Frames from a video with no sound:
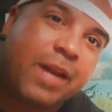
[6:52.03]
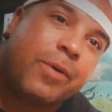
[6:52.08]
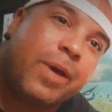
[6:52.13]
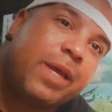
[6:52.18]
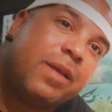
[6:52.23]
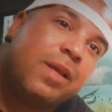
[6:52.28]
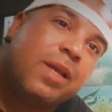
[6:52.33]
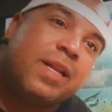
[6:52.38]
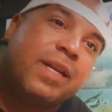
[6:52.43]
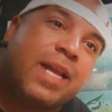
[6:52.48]

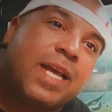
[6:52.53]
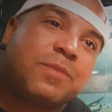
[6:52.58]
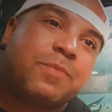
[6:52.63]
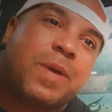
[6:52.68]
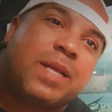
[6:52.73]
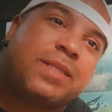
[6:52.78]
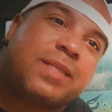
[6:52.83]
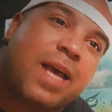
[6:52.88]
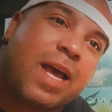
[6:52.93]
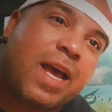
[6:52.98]
Anyway,
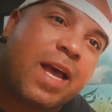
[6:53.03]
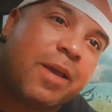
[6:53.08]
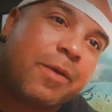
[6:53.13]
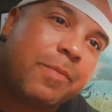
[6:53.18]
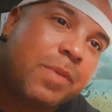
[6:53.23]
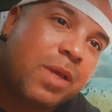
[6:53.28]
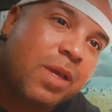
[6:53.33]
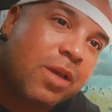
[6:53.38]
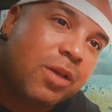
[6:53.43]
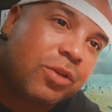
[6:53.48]
that's my
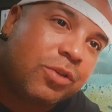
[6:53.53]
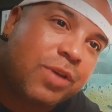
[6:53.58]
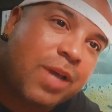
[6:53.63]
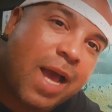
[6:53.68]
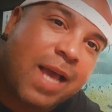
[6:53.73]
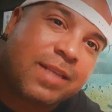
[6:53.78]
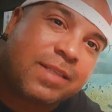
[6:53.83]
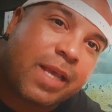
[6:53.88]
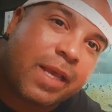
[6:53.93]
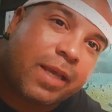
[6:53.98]
time.
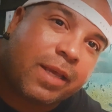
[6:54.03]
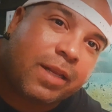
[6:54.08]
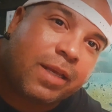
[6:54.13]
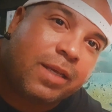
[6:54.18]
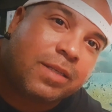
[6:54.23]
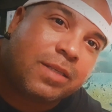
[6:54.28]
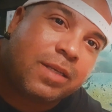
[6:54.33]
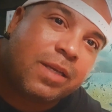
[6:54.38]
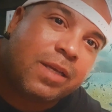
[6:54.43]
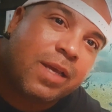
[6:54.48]
You guys
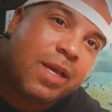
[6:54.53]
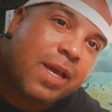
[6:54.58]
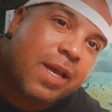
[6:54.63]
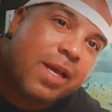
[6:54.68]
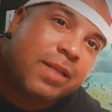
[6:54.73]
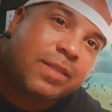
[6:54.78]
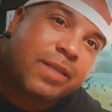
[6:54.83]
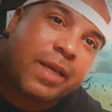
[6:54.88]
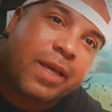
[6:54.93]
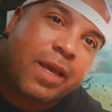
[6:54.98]
take it easy.
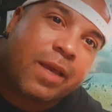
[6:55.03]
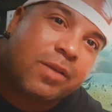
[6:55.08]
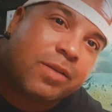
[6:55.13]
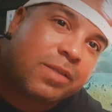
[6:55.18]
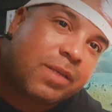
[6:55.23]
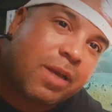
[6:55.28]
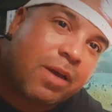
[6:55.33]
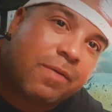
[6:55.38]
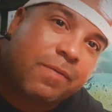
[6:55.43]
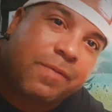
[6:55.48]
Take
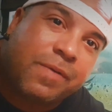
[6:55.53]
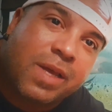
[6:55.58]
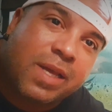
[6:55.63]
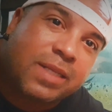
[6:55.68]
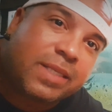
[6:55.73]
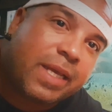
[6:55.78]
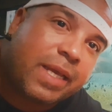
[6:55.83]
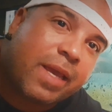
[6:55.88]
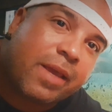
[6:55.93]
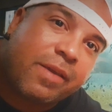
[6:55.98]
care of
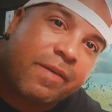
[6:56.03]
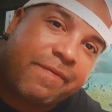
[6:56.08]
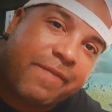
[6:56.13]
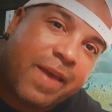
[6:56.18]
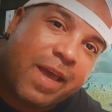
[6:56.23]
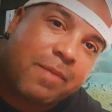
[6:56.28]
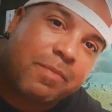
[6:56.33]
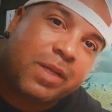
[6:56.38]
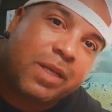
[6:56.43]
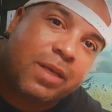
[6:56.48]
yourself, take care
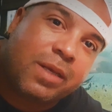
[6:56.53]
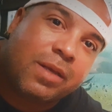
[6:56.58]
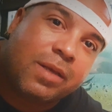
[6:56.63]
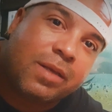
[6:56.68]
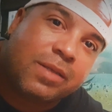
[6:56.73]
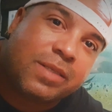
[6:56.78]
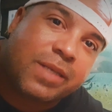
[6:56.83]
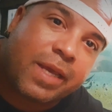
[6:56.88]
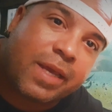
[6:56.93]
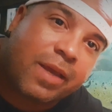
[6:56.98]
of your
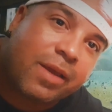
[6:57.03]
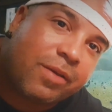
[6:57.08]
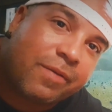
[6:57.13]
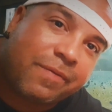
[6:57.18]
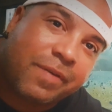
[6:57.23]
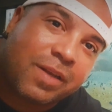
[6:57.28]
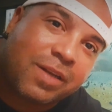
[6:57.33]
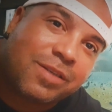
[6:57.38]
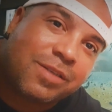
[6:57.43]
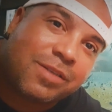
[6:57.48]
family, take
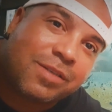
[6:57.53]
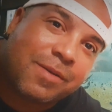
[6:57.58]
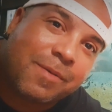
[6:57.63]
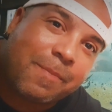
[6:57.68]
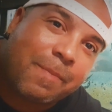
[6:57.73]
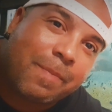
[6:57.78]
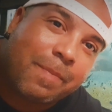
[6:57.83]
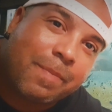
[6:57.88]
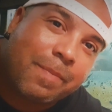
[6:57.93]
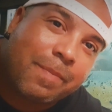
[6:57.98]
care of your fish.